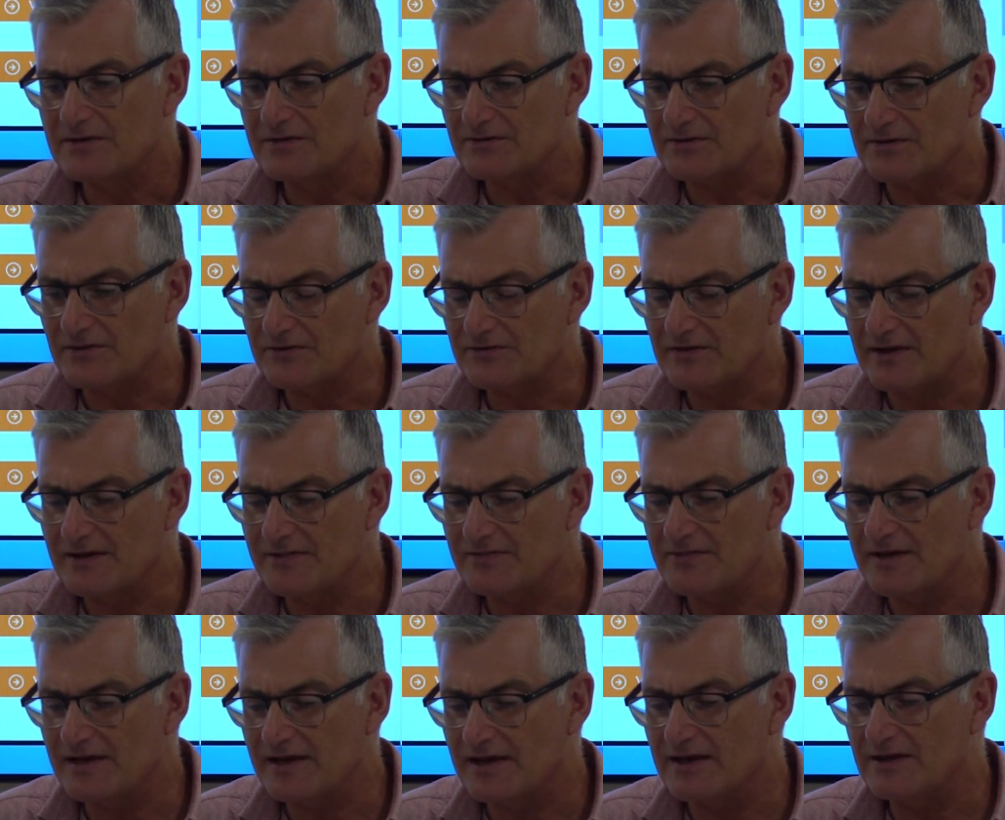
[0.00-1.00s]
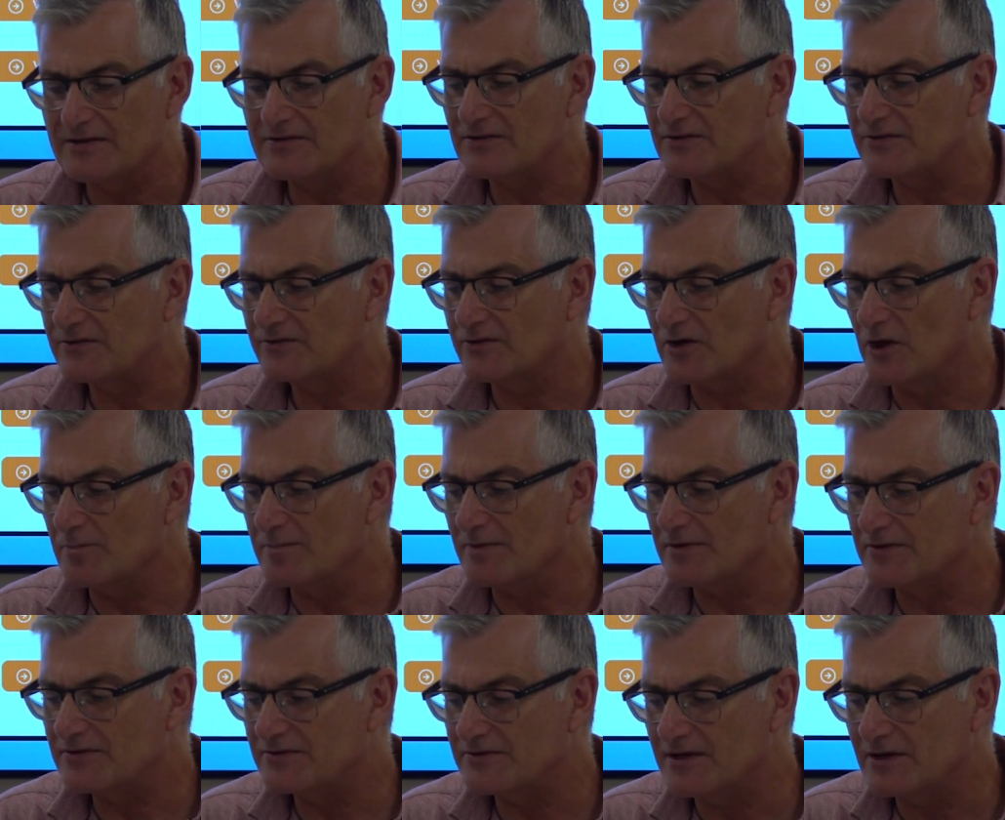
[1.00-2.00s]
So the second thing is scope
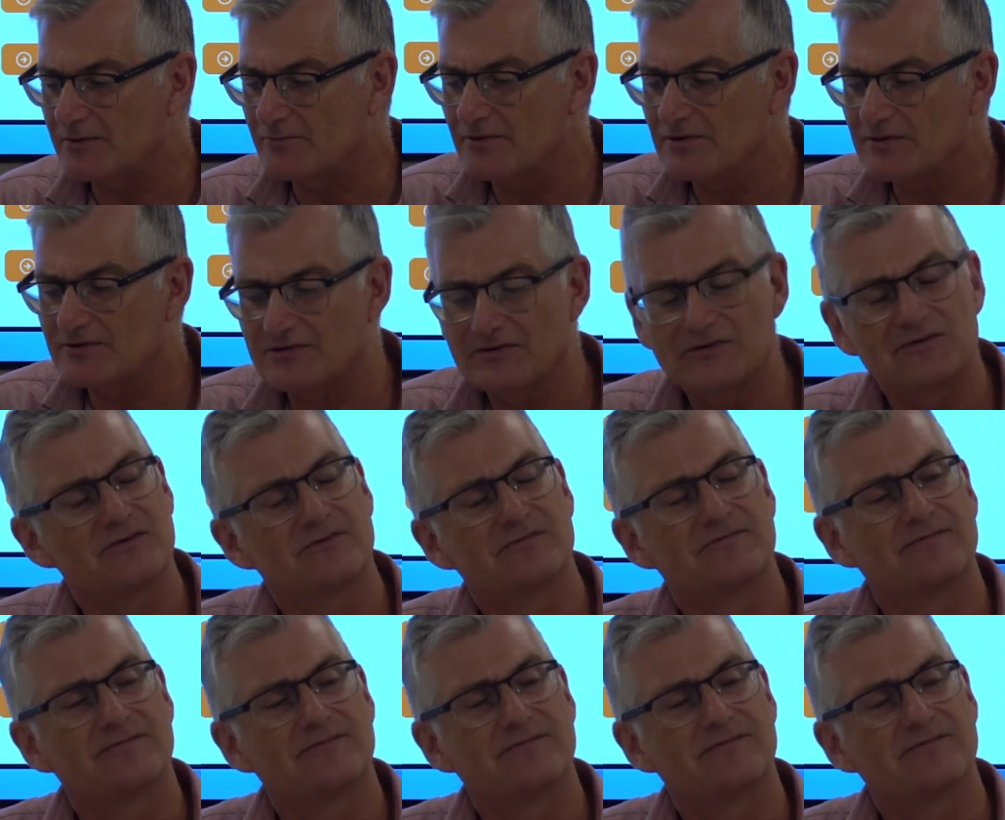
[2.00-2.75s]
and sequence. This is